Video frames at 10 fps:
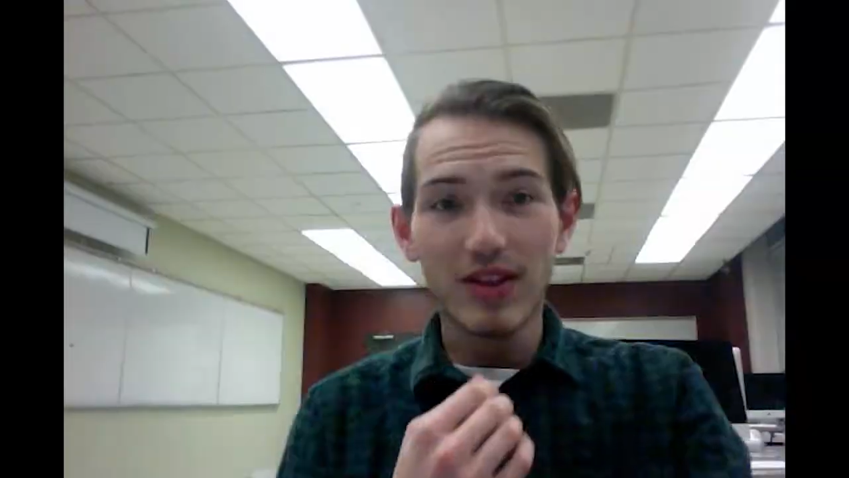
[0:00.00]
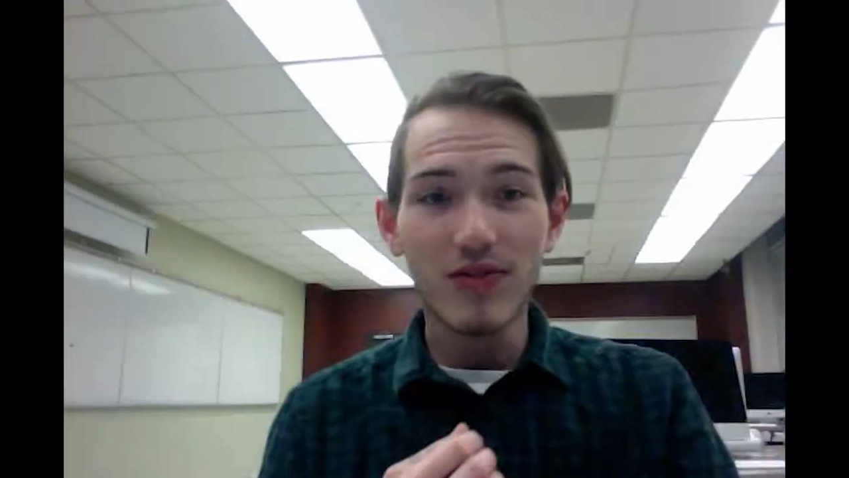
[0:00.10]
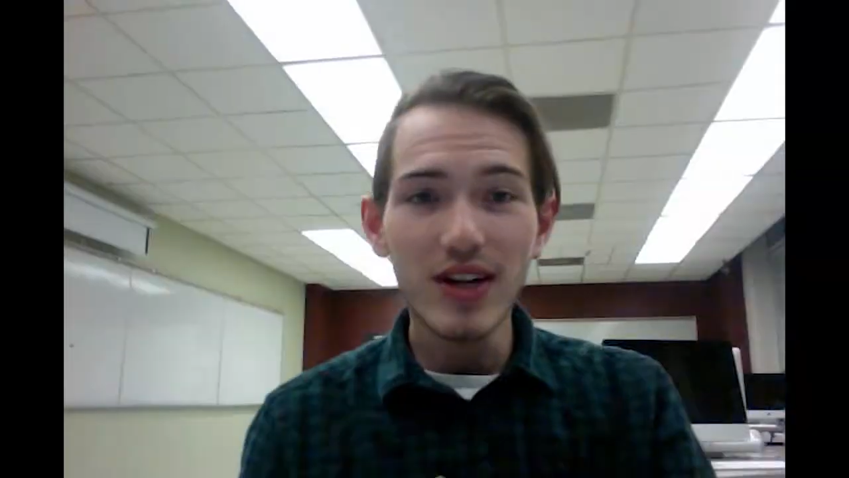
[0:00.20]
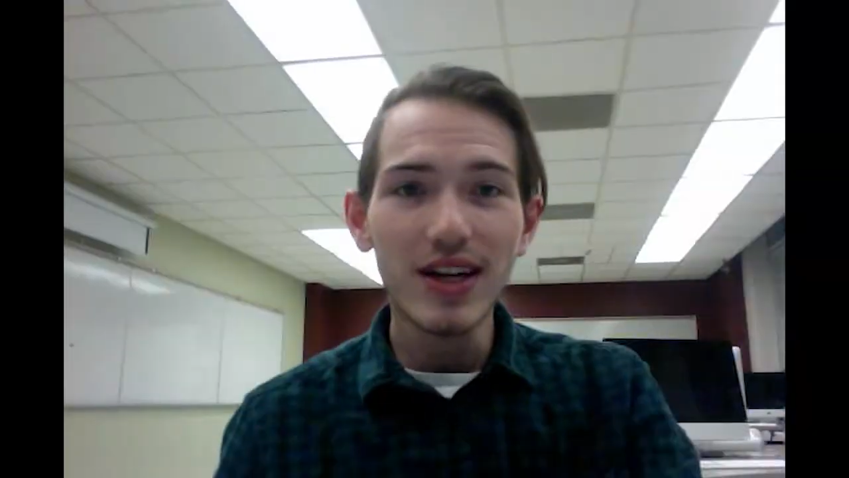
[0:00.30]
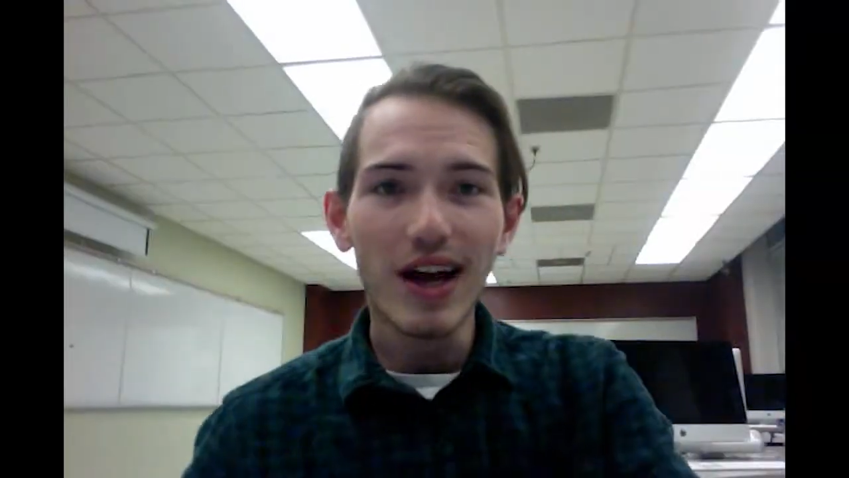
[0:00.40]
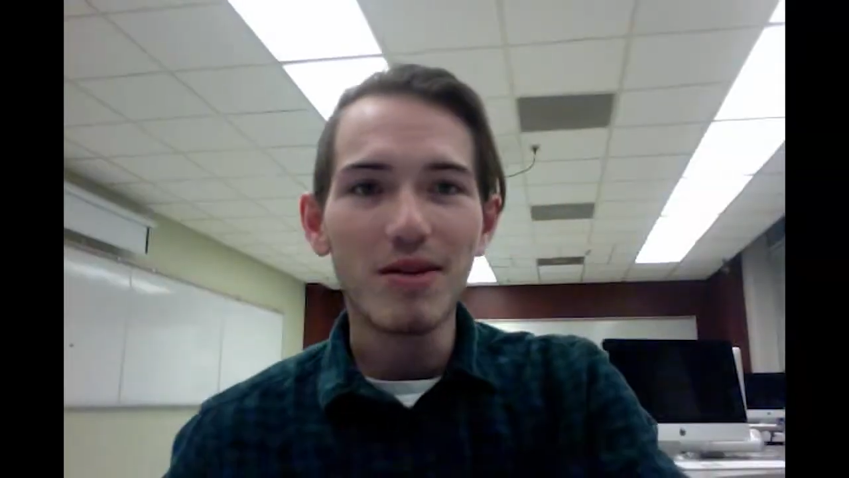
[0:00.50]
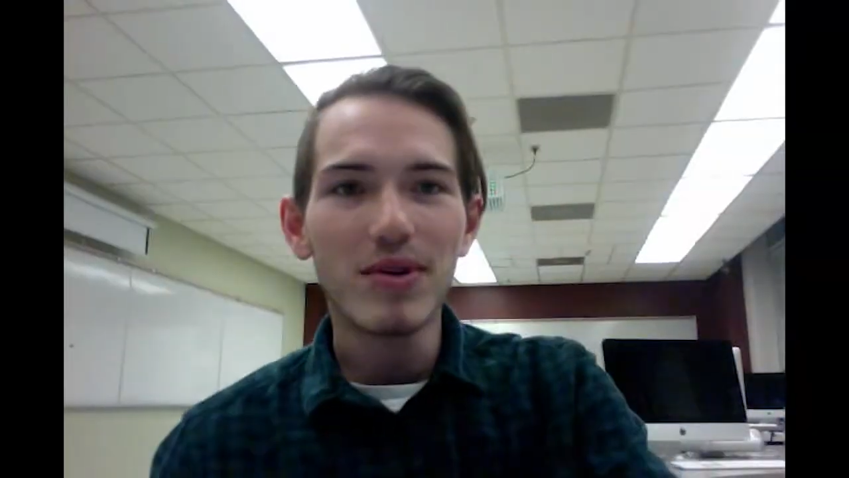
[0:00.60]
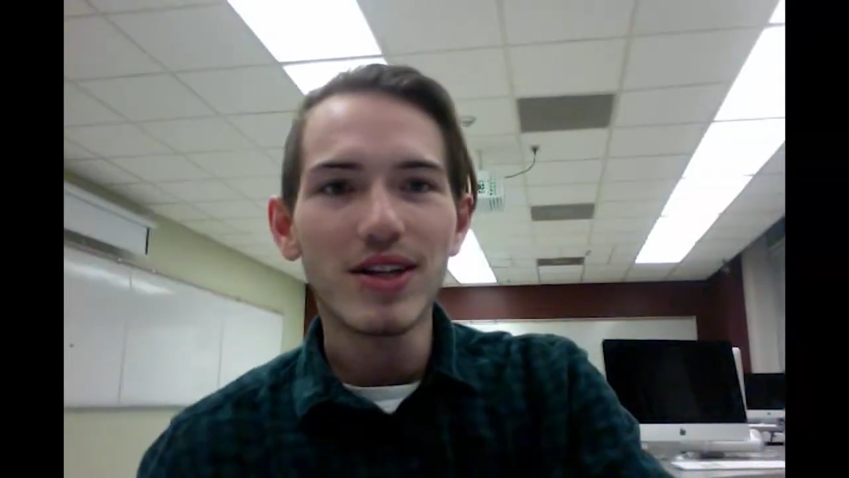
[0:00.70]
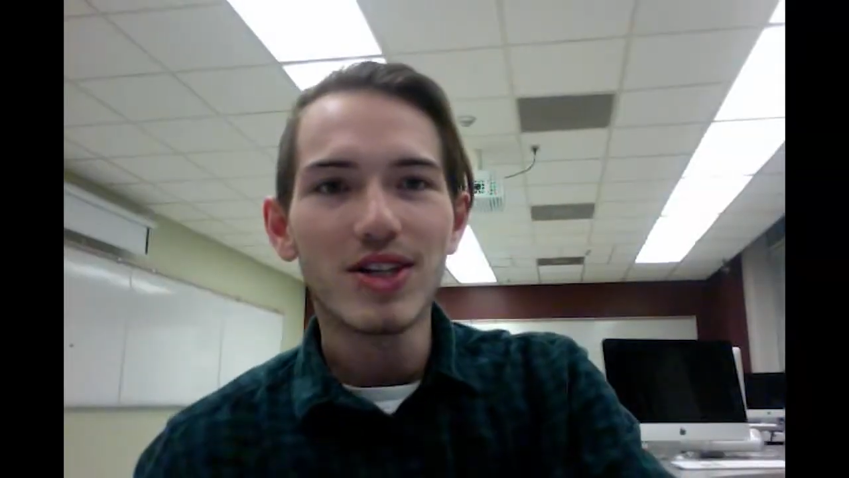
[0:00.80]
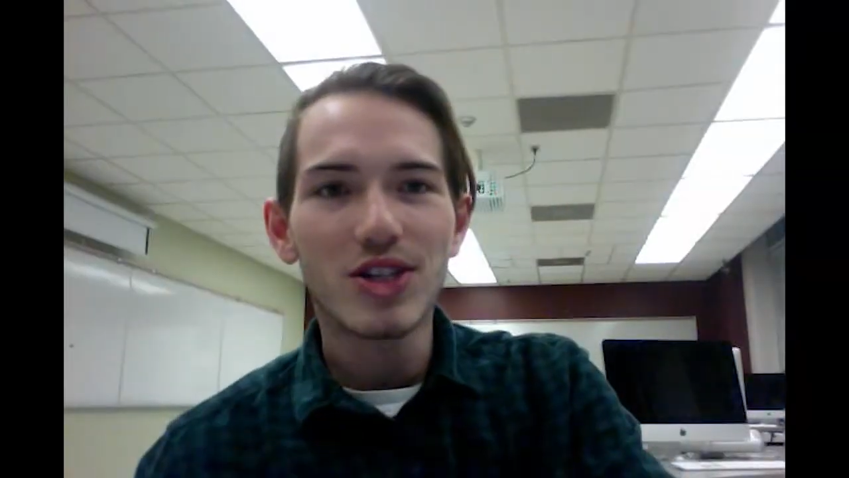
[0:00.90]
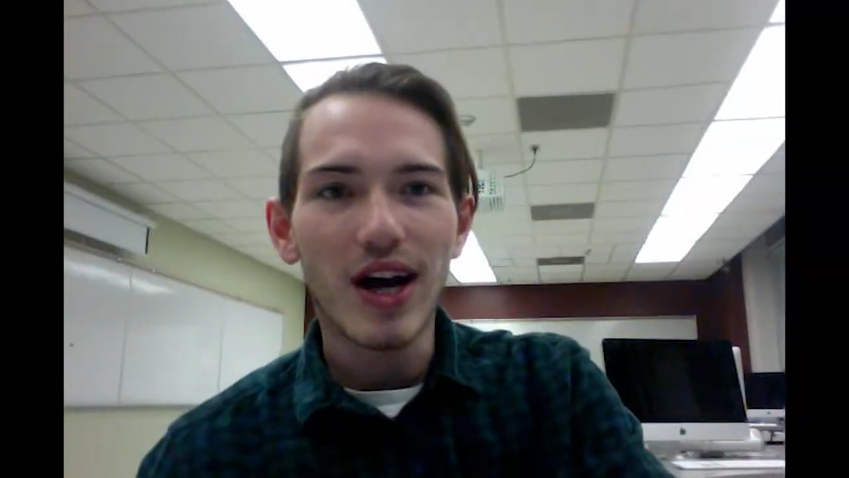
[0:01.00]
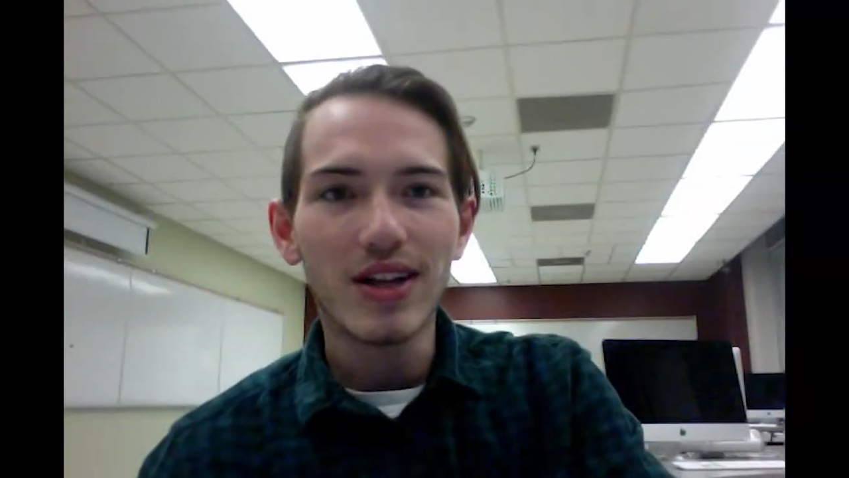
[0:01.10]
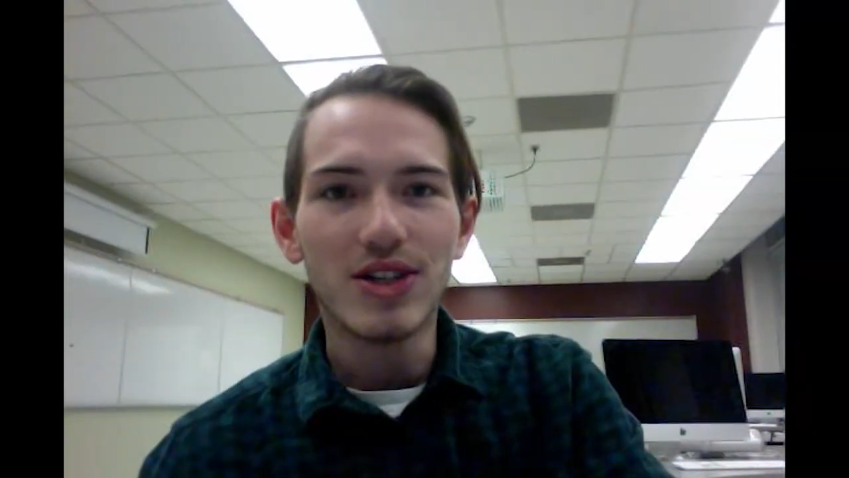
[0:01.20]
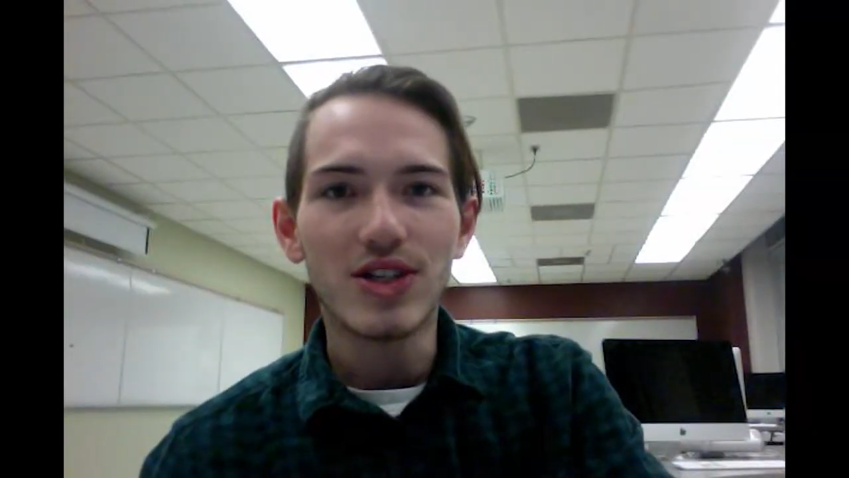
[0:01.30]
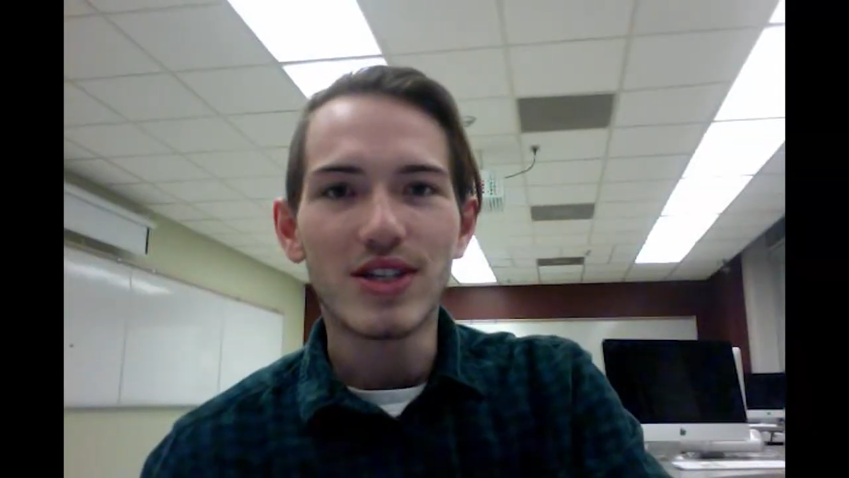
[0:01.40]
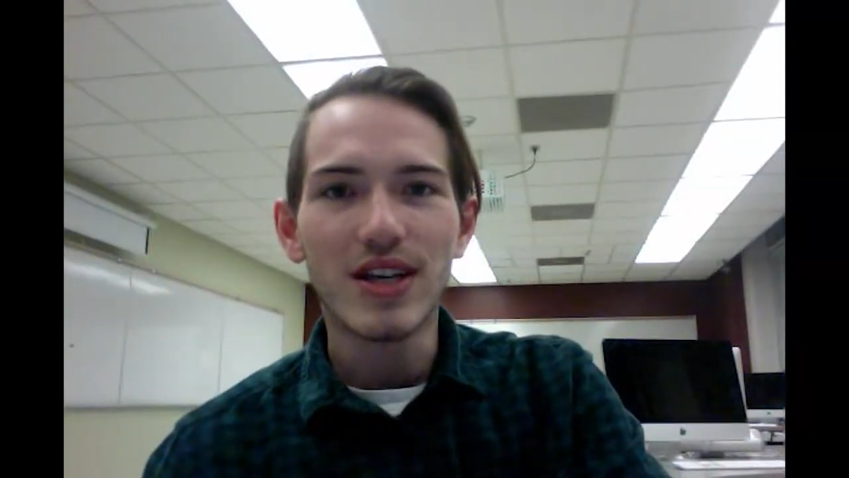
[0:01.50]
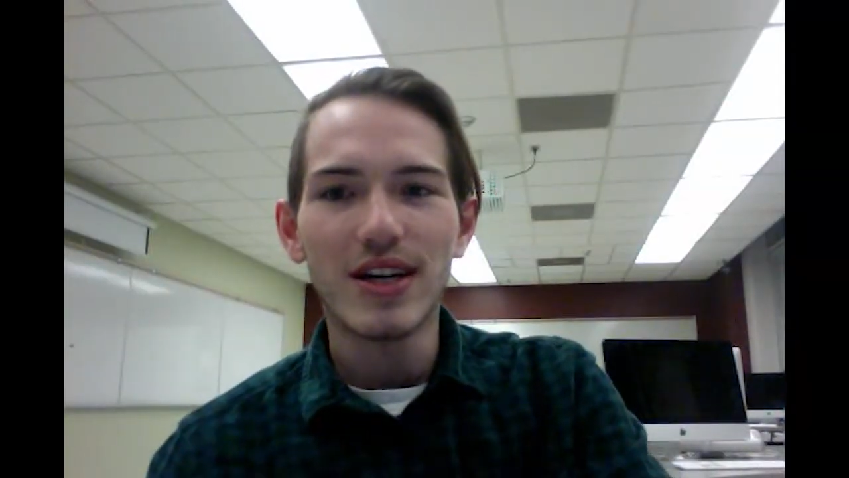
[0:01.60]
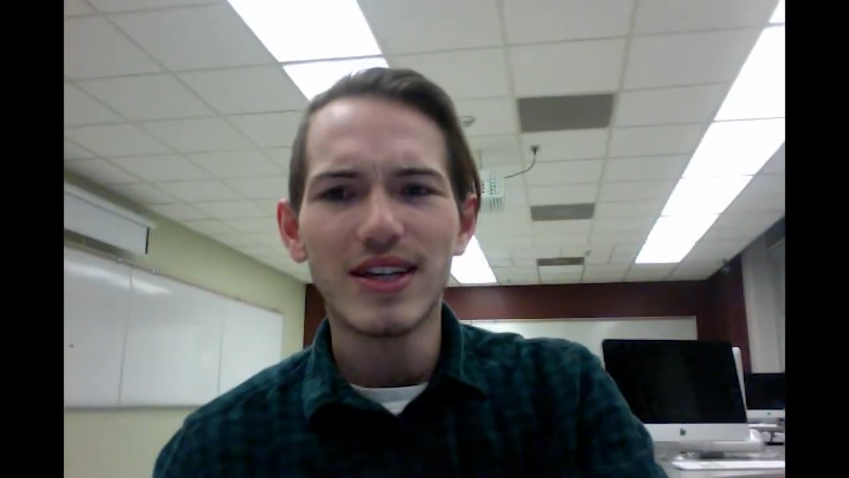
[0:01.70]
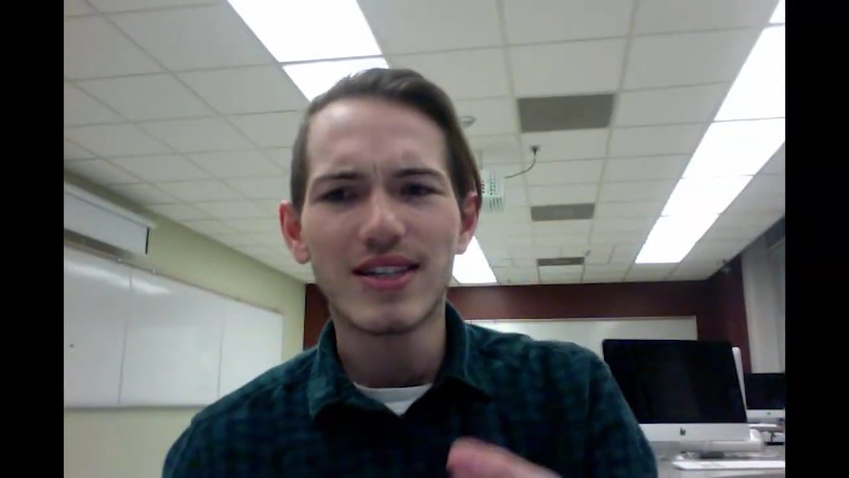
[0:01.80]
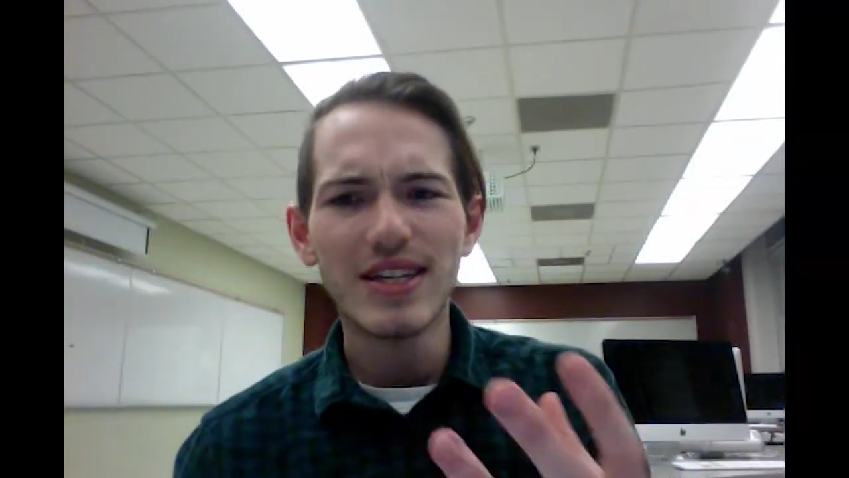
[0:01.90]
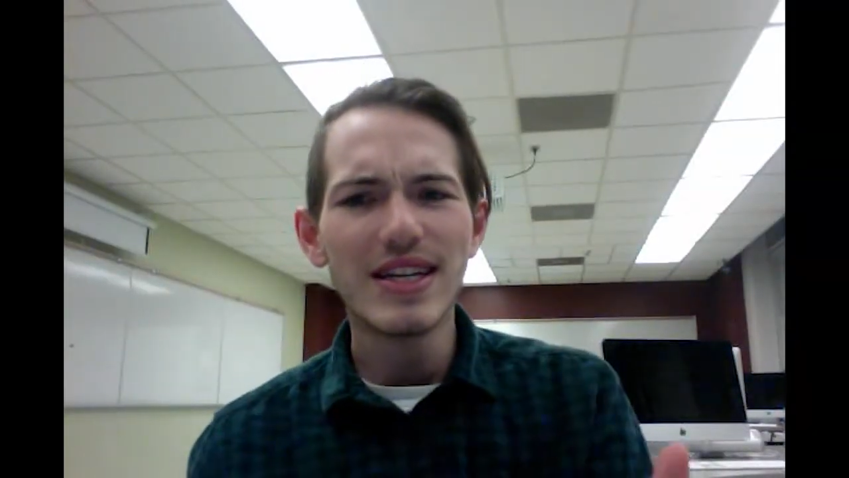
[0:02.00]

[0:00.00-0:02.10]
Feeding 9 Billion Challenge is a